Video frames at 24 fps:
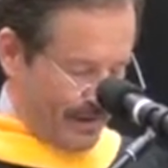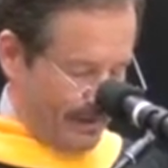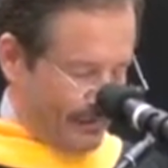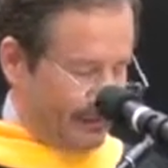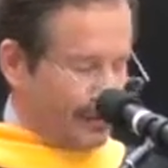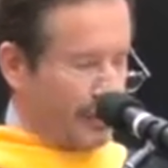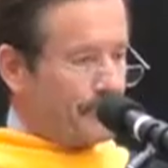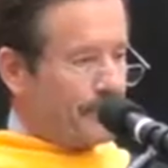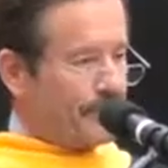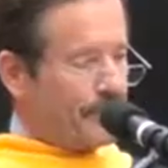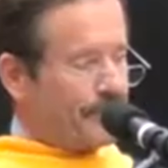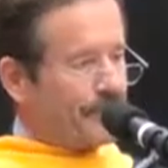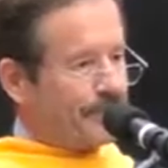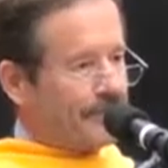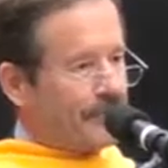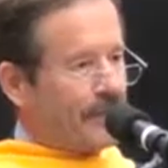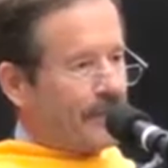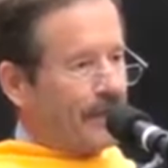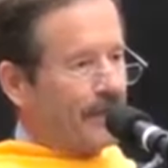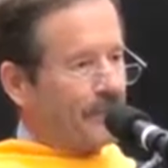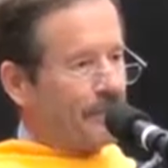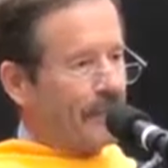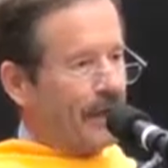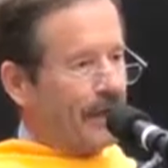So
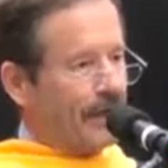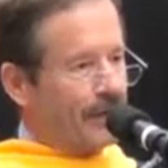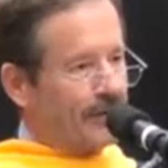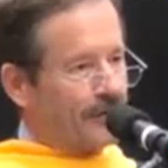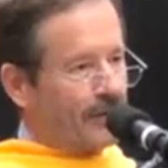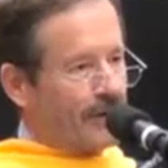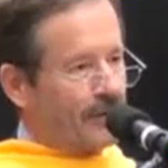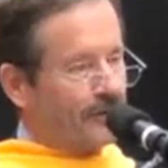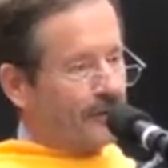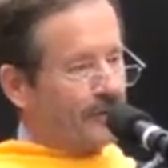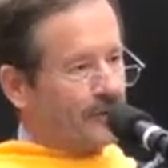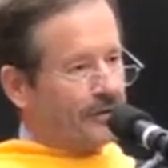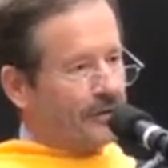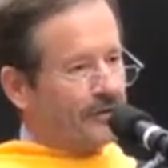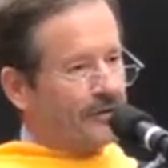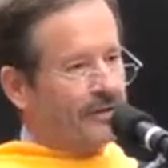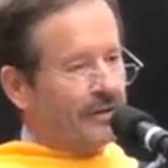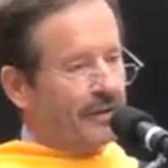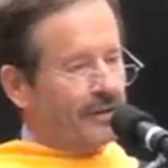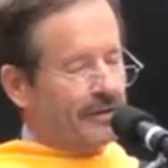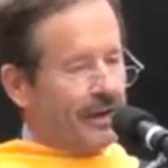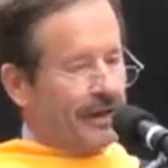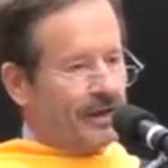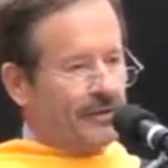I'll do this
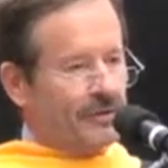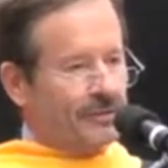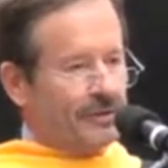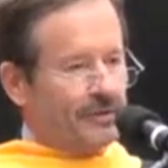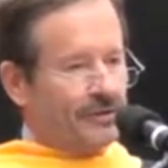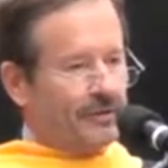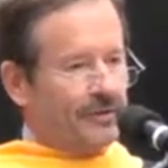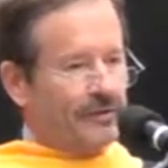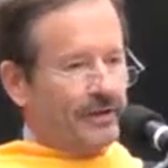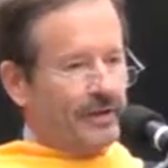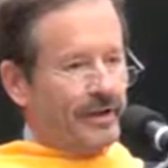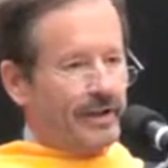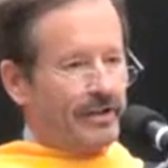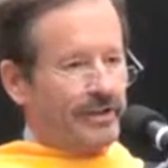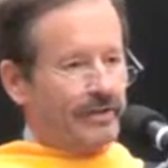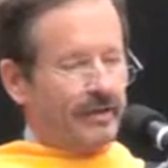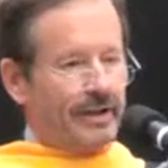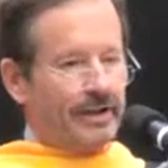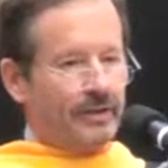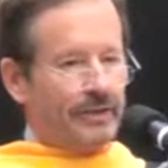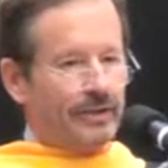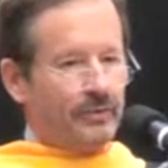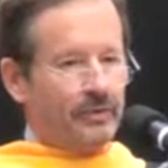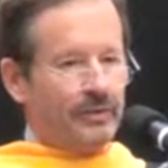in the Letterman
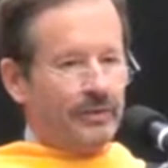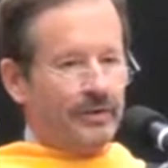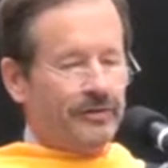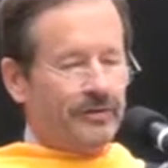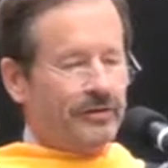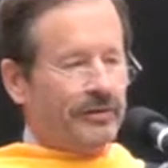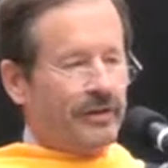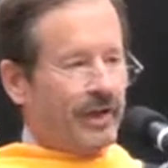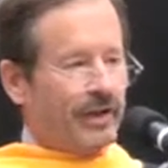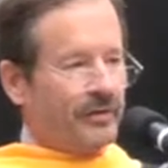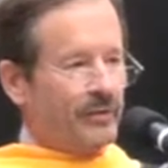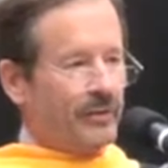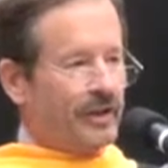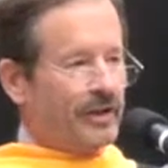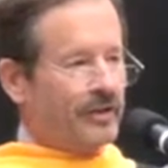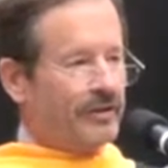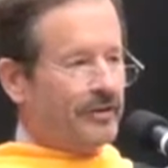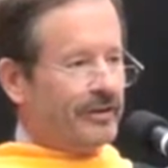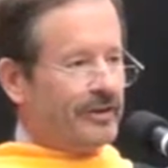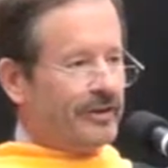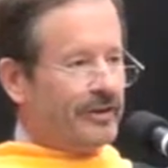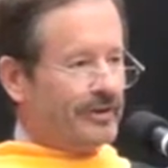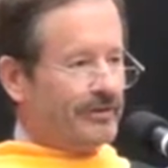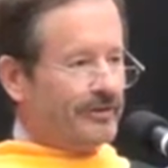style. Originally I
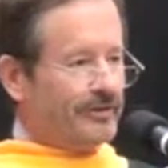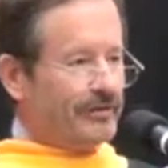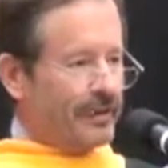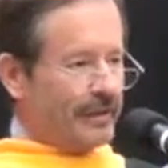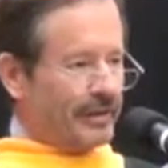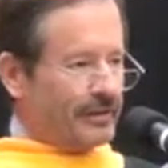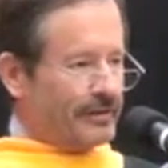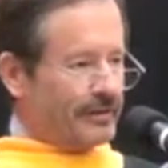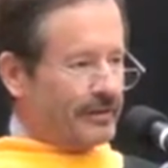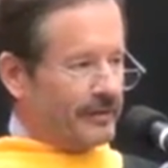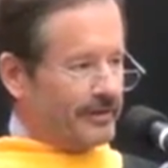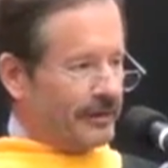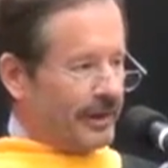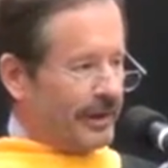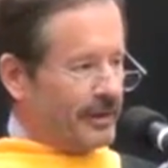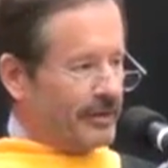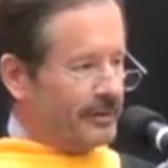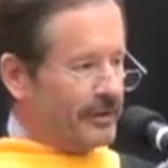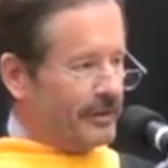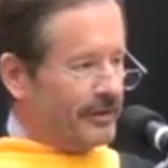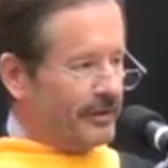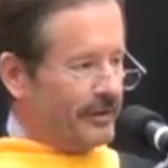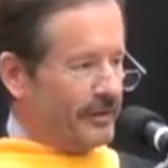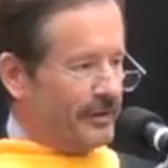wanted to give, as in
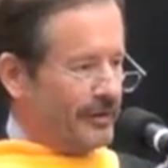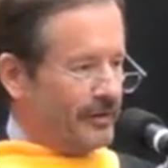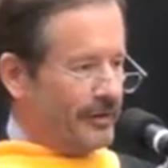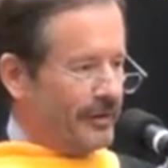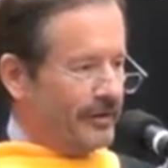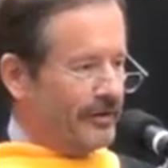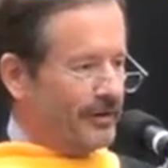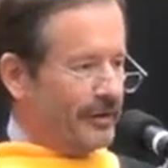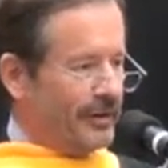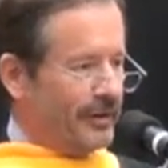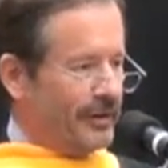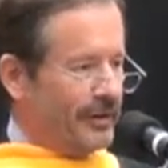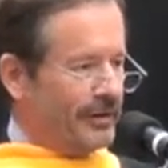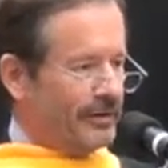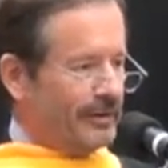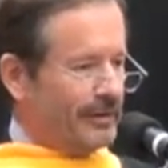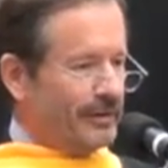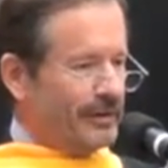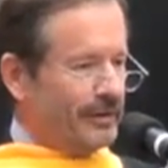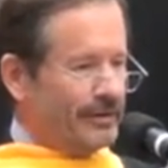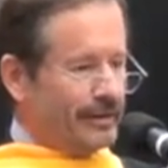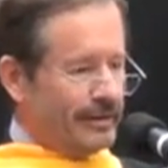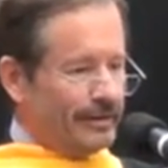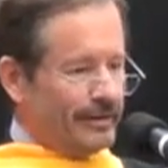Letterman, the
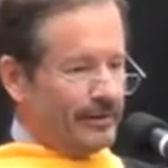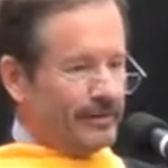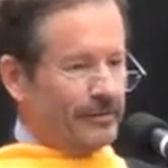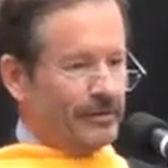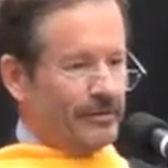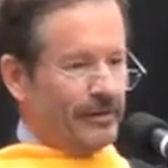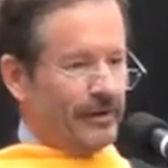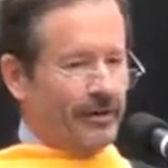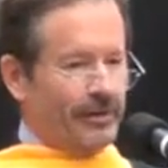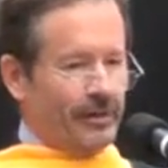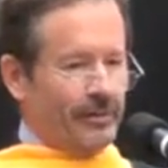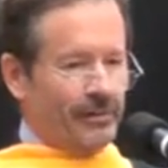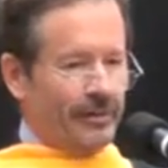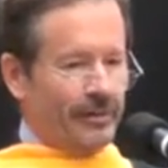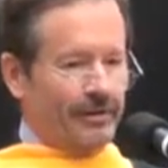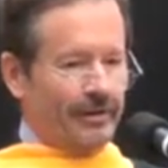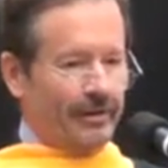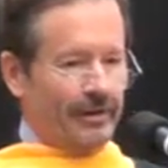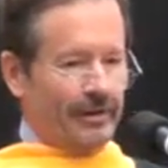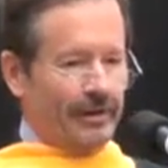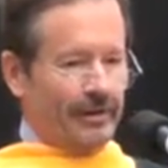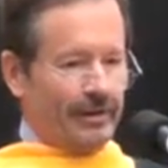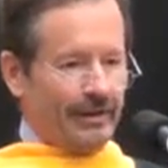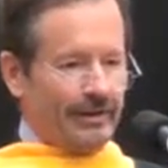10, starting
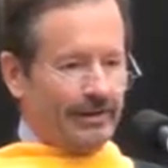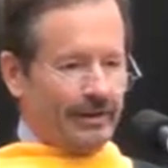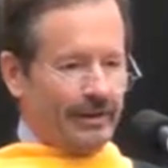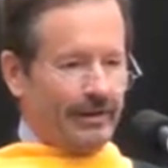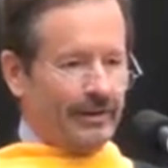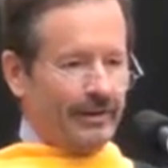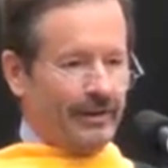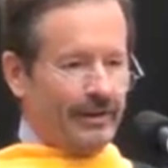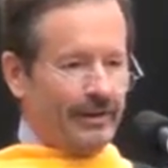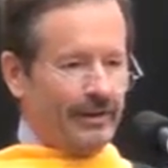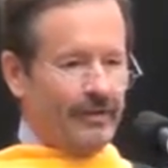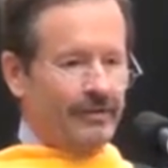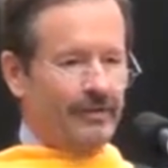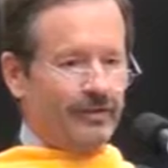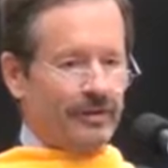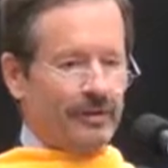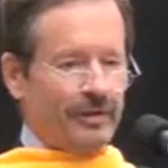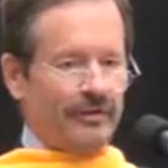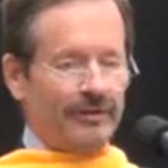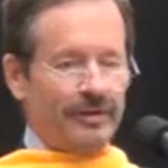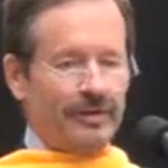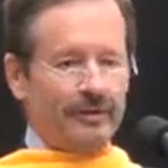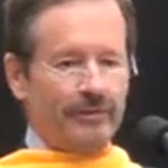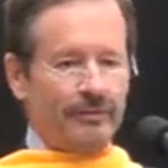with the least
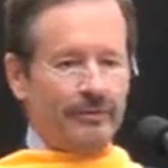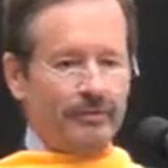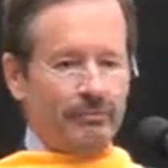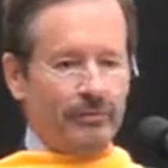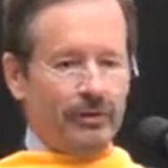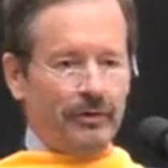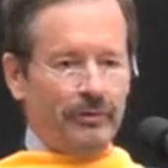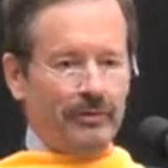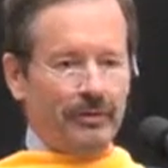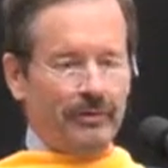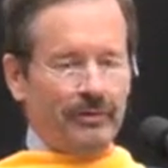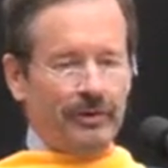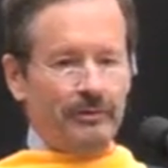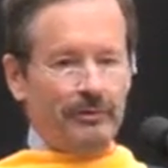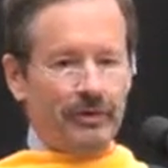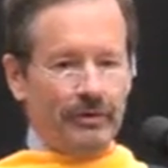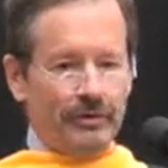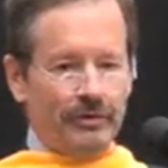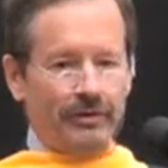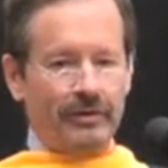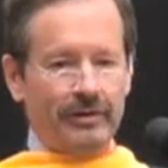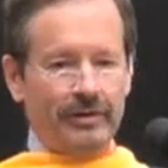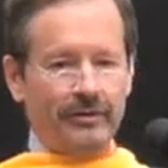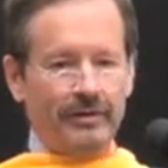significant, moving to the
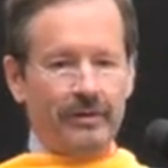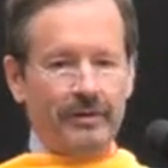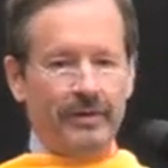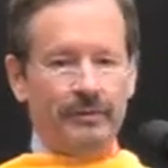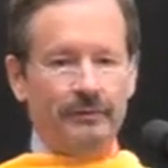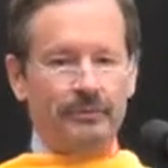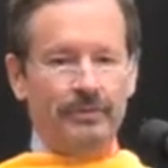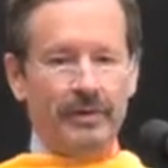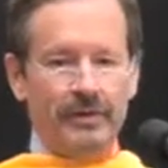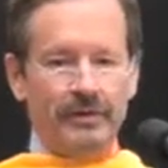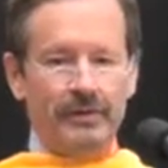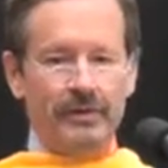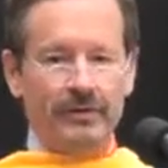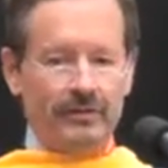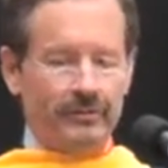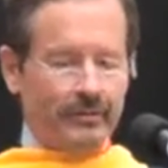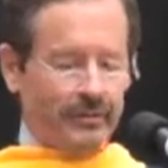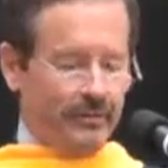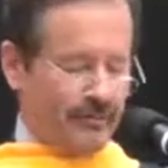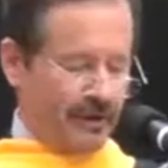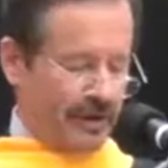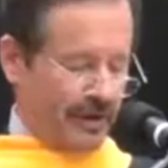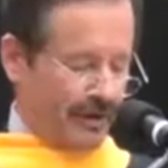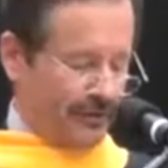most significant pieces of
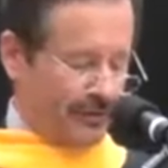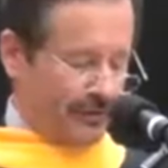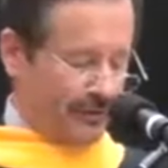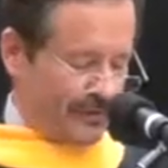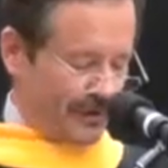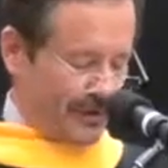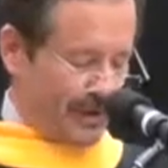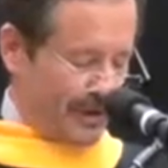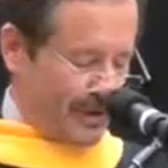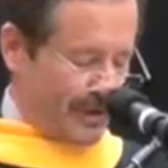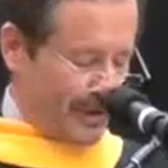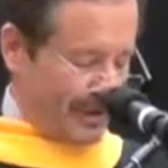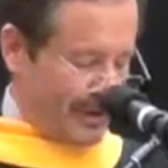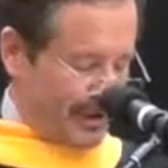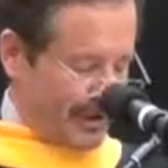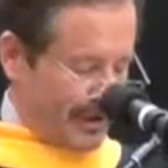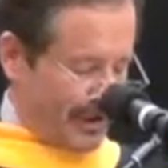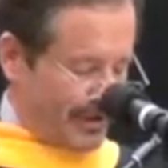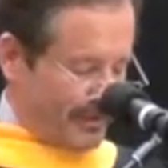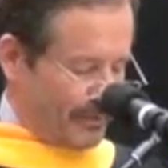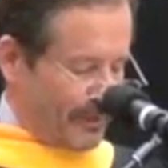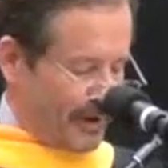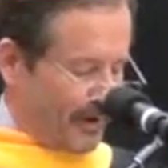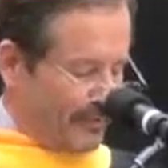advice.
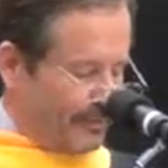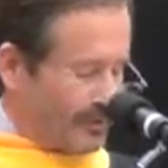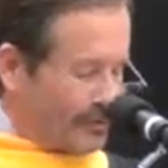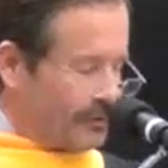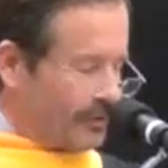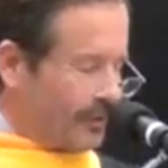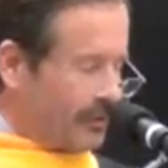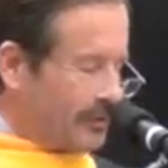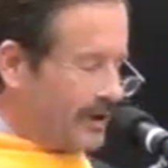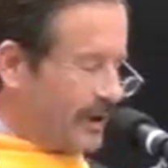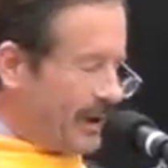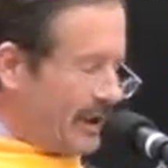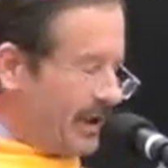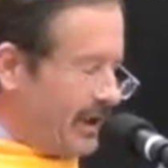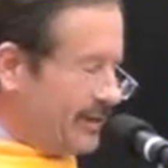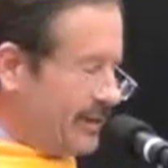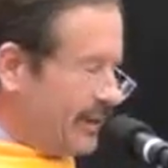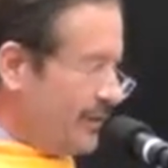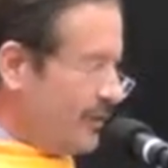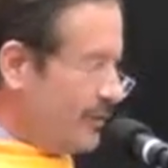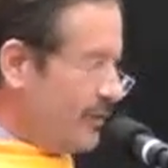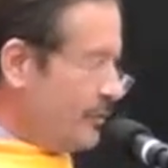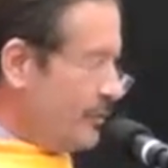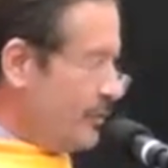But I was told I had
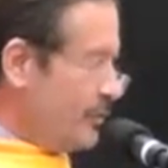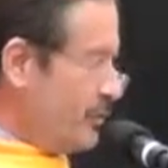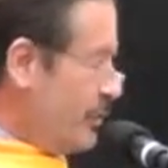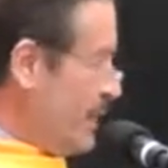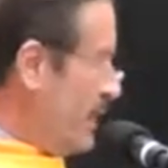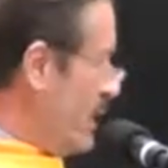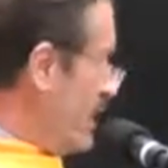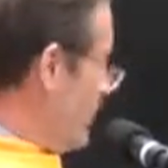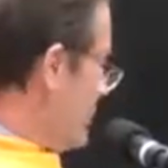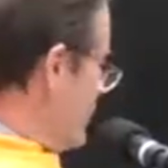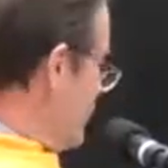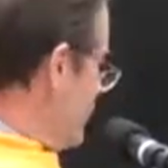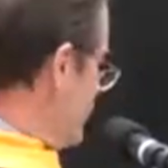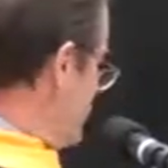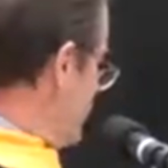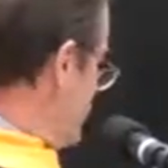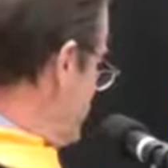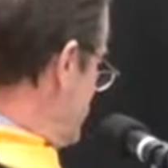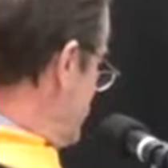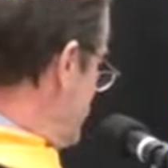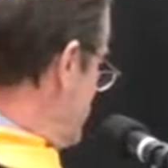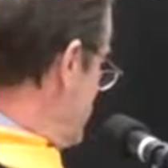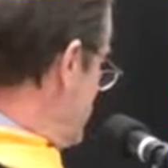under 2 hours.